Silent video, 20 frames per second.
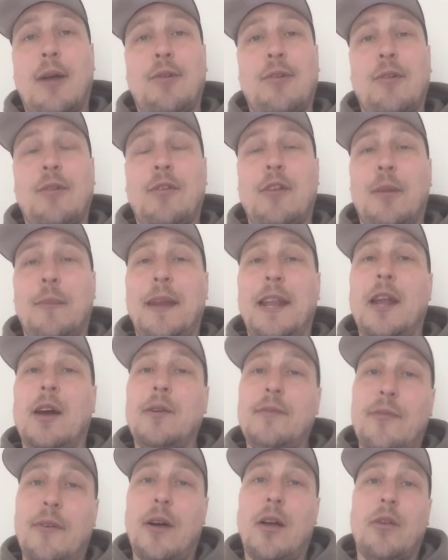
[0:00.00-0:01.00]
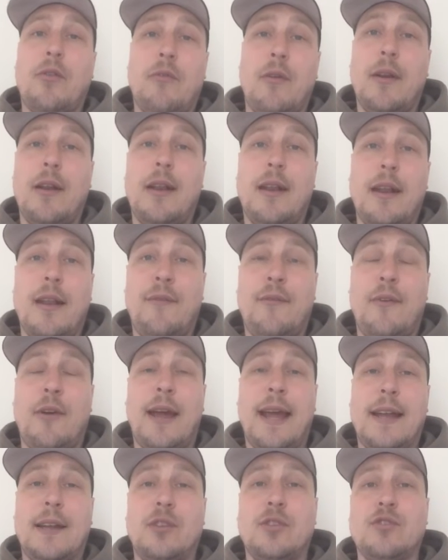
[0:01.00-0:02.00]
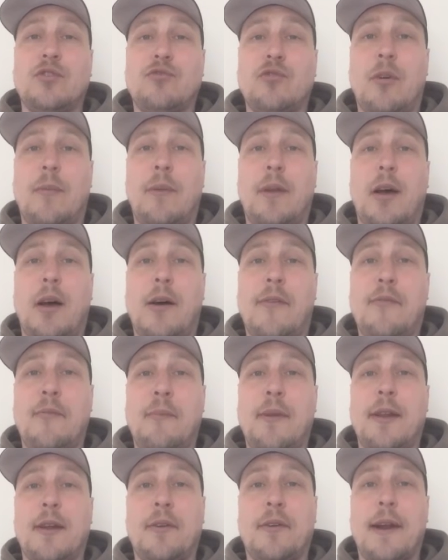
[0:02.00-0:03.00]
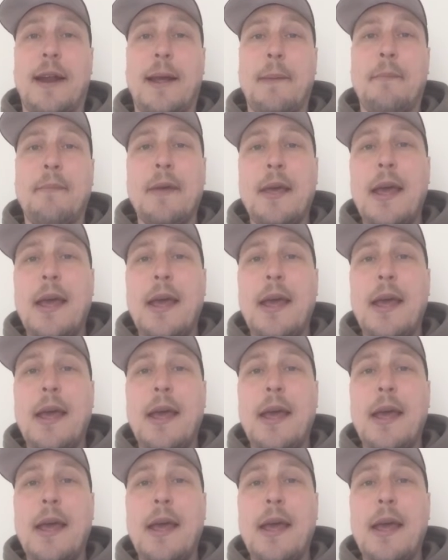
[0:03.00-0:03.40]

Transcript: so it's going to be no faster than if I had just dropped 0.5 mg.